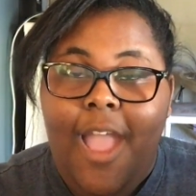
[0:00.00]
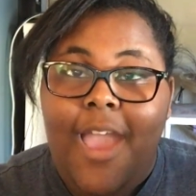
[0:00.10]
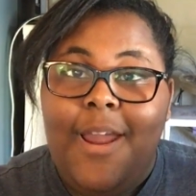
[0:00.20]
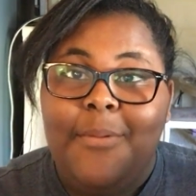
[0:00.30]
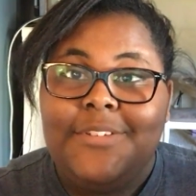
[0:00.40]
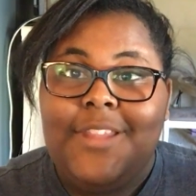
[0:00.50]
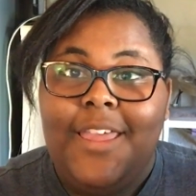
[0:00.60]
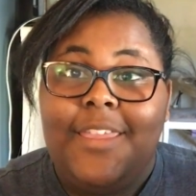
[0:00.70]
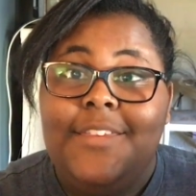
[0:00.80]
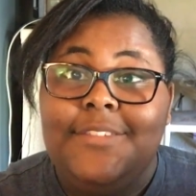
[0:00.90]
And I was
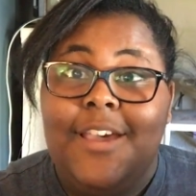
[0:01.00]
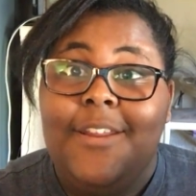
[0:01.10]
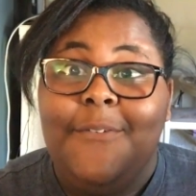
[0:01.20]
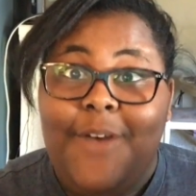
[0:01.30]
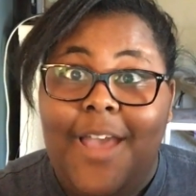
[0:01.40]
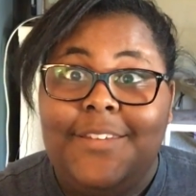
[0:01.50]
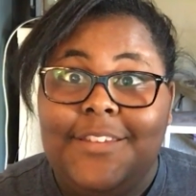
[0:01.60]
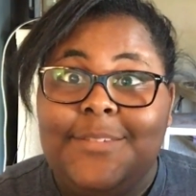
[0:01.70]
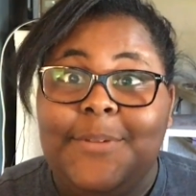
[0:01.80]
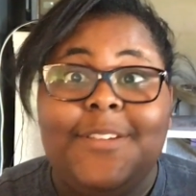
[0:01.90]
like, he's gonna find
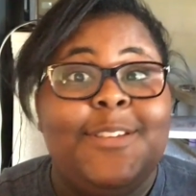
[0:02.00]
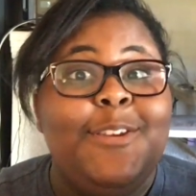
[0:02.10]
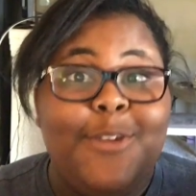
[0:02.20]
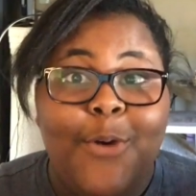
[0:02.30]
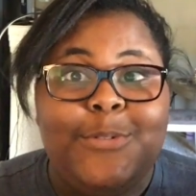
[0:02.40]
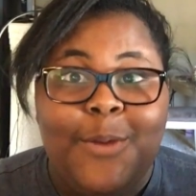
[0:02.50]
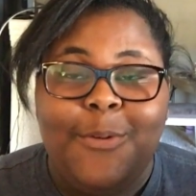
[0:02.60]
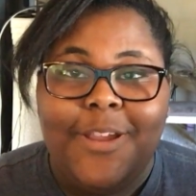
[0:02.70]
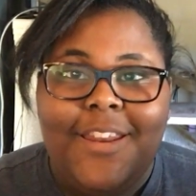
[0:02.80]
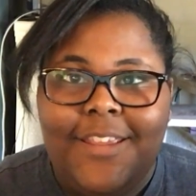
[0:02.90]
us because he knows that
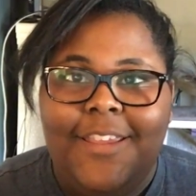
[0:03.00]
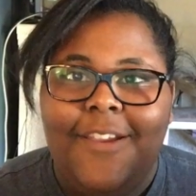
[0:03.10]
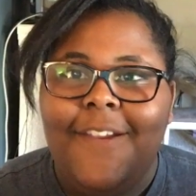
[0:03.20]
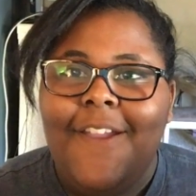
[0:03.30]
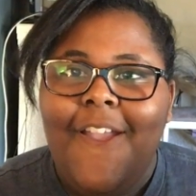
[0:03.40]
we're in here.